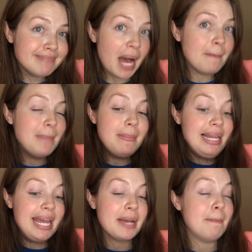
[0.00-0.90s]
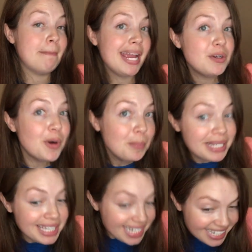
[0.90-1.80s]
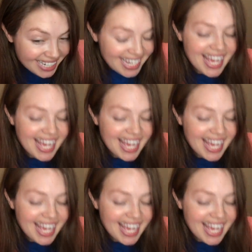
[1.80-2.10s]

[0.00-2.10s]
maybe like a micro bikini.